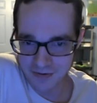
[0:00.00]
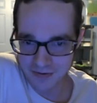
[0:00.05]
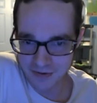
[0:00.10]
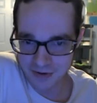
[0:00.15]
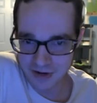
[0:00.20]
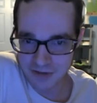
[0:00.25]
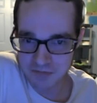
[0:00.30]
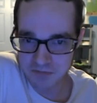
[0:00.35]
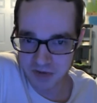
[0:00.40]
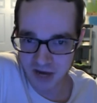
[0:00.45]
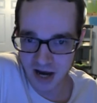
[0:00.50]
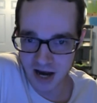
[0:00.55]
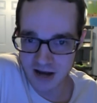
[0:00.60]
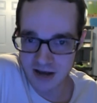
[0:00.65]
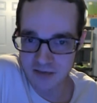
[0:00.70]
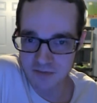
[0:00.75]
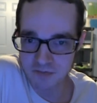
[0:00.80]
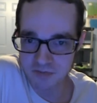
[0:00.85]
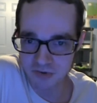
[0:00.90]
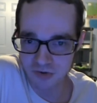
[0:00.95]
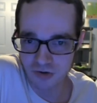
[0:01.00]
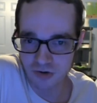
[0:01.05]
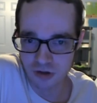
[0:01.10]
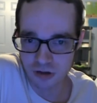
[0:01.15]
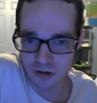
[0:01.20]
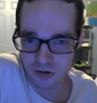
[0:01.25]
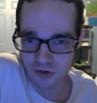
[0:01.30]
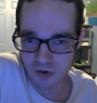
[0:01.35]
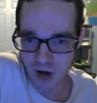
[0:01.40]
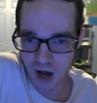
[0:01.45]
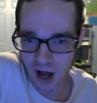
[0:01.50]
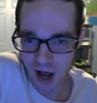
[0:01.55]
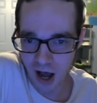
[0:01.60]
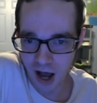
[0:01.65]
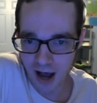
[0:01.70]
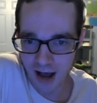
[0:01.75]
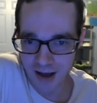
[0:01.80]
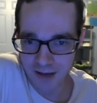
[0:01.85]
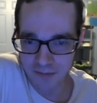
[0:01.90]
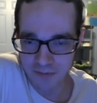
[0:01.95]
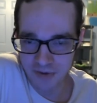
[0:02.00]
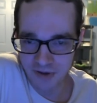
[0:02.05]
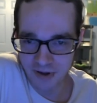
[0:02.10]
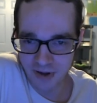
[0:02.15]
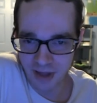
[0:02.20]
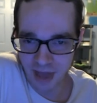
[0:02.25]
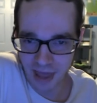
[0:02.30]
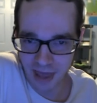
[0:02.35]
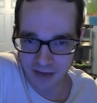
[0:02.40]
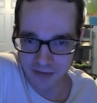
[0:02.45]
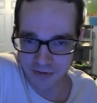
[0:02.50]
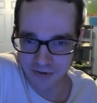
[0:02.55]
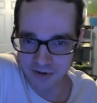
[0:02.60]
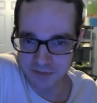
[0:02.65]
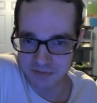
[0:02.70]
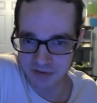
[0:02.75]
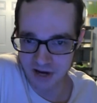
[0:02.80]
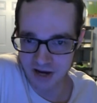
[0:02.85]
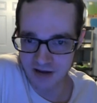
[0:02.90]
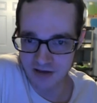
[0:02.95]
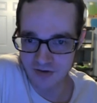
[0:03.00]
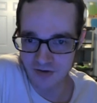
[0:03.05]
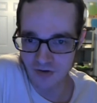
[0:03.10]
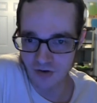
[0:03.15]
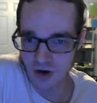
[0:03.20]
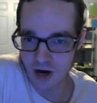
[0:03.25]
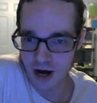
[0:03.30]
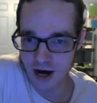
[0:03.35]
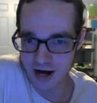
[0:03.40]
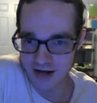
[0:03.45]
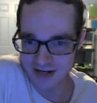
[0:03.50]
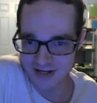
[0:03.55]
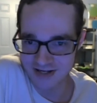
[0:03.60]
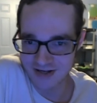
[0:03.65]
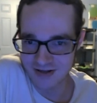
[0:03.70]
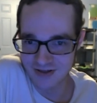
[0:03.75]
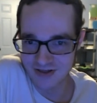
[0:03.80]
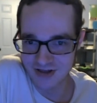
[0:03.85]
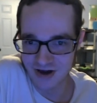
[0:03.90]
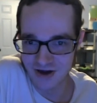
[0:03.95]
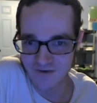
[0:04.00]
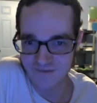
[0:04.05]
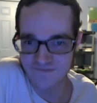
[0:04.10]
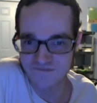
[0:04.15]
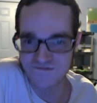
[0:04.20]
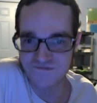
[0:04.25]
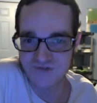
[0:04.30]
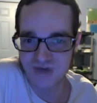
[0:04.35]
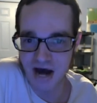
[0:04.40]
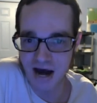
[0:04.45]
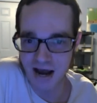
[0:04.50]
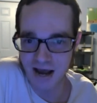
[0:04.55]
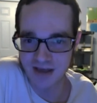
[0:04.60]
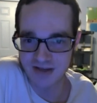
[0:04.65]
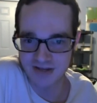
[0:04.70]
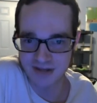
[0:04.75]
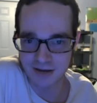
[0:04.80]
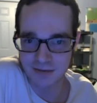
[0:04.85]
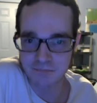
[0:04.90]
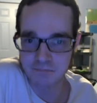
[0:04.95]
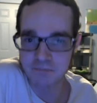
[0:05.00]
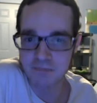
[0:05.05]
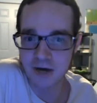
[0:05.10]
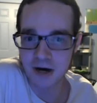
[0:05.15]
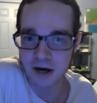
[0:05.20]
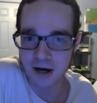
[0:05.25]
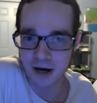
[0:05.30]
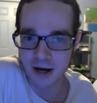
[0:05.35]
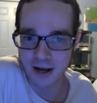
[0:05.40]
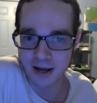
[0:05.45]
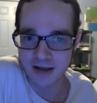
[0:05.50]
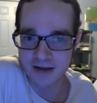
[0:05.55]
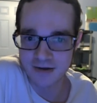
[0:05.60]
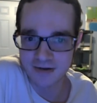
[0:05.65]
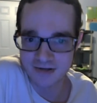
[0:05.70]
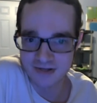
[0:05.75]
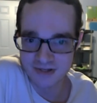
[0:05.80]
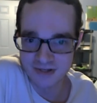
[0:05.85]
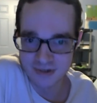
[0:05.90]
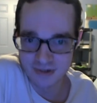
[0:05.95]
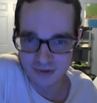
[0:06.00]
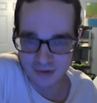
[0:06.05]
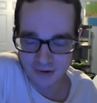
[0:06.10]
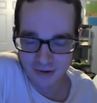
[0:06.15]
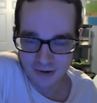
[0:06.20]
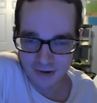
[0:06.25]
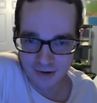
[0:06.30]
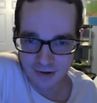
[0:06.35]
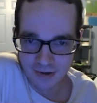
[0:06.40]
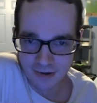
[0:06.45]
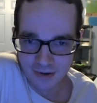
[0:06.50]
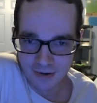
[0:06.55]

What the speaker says: everybody blew up. Everybody lost their fighting minds.